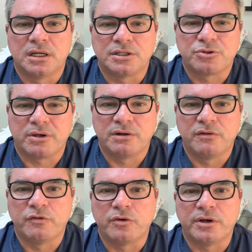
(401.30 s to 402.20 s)
Try to
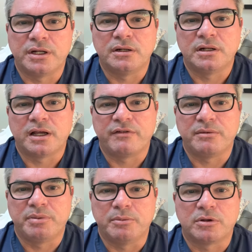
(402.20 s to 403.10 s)
avoid having
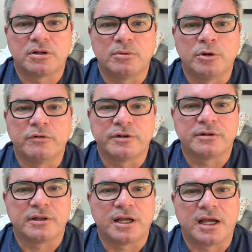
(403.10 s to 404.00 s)
people come over to
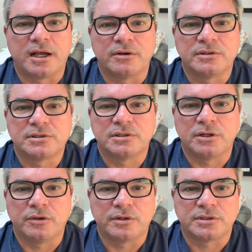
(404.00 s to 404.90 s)
the house.
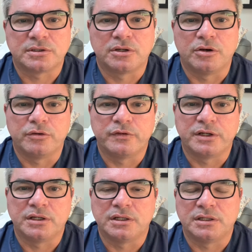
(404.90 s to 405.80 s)
There's
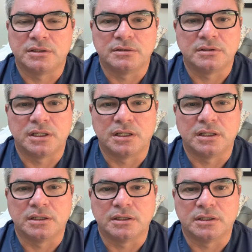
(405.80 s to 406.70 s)
COVID
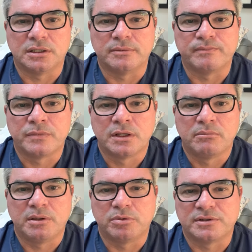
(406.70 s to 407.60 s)
and
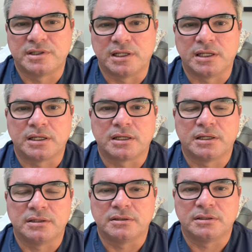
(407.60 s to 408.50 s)
people sick,
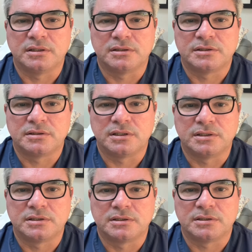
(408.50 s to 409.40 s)
and
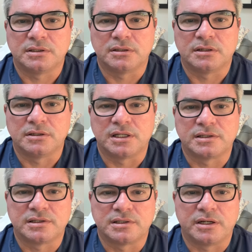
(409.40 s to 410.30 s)
it's
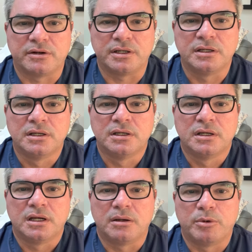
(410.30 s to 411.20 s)
unnecessary.
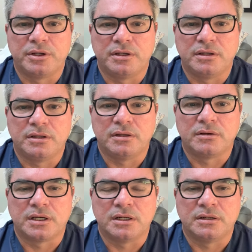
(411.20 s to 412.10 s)
But you
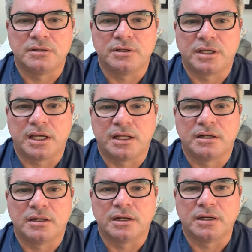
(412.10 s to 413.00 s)
can
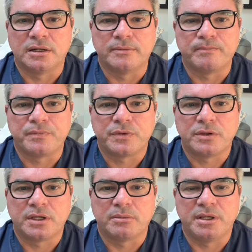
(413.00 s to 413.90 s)

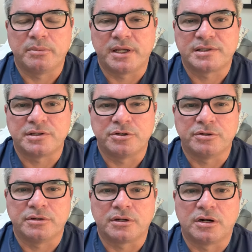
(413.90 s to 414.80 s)
be a
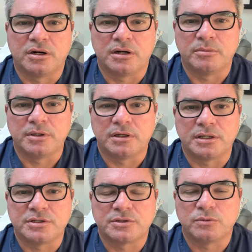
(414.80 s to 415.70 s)
passenger in a car, but I
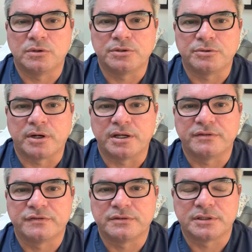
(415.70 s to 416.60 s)
just wouldn't drive.
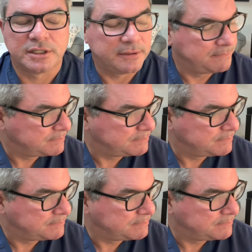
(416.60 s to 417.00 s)
Okay.